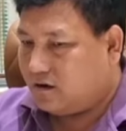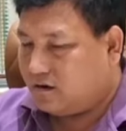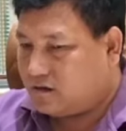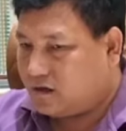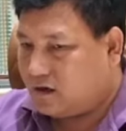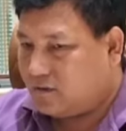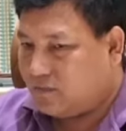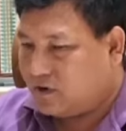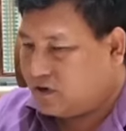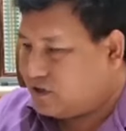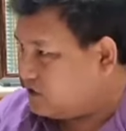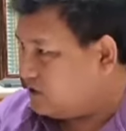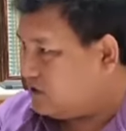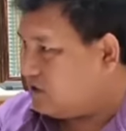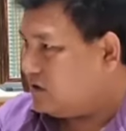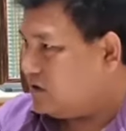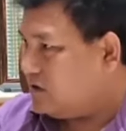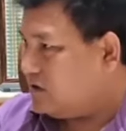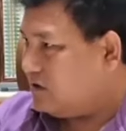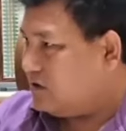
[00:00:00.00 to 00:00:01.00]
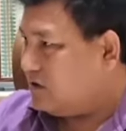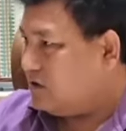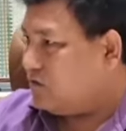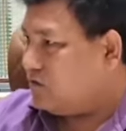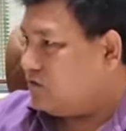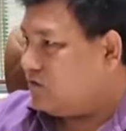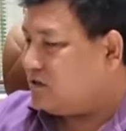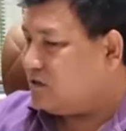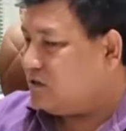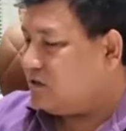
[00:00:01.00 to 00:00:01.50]
some reason
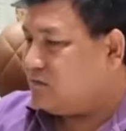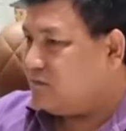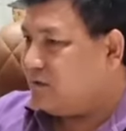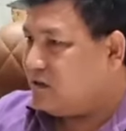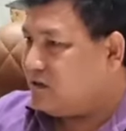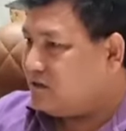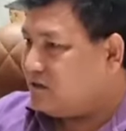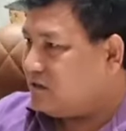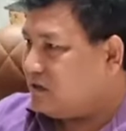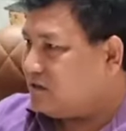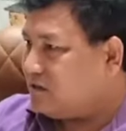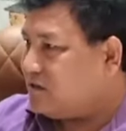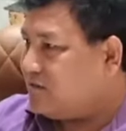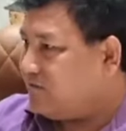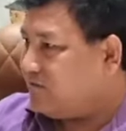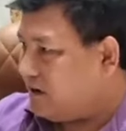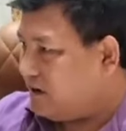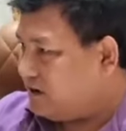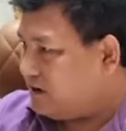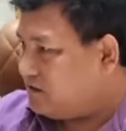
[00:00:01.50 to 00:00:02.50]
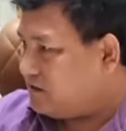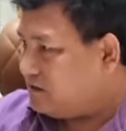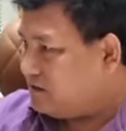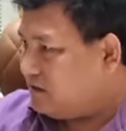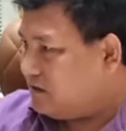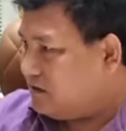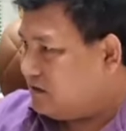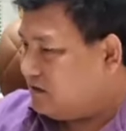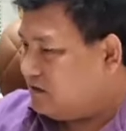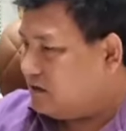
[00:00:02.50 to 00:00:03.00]
which is very justified
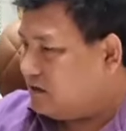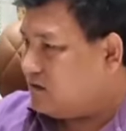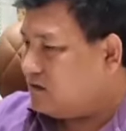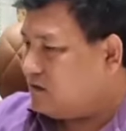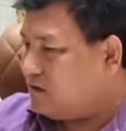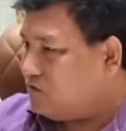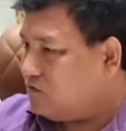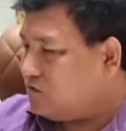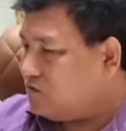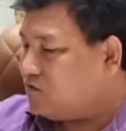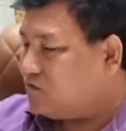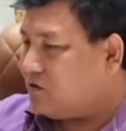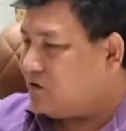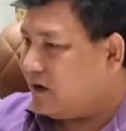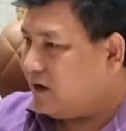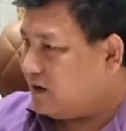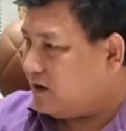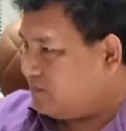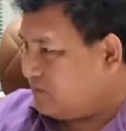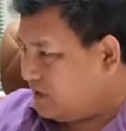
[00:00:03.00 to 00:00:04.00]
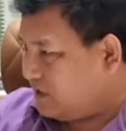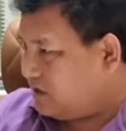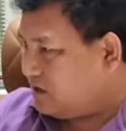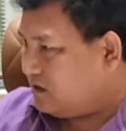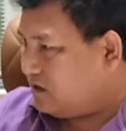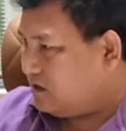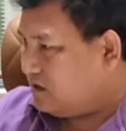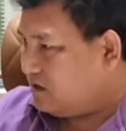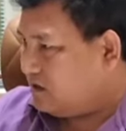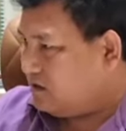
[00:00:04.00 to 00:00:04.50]
that you should hate me,
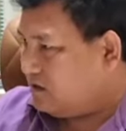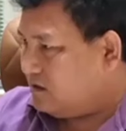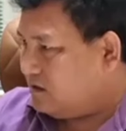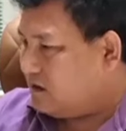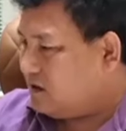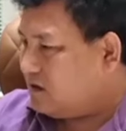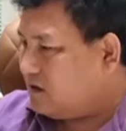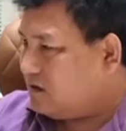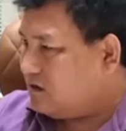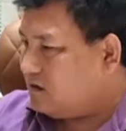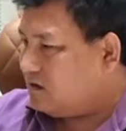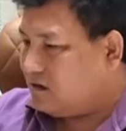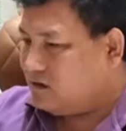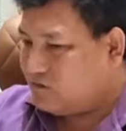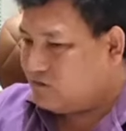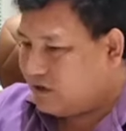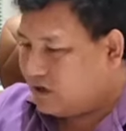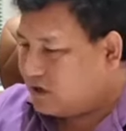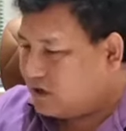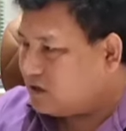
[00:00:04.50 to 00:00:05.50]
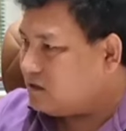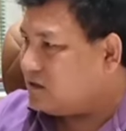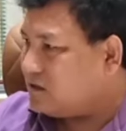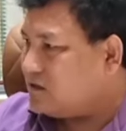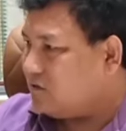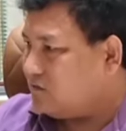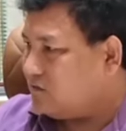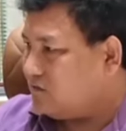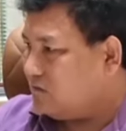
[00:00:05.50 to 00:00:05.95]
then it will continue.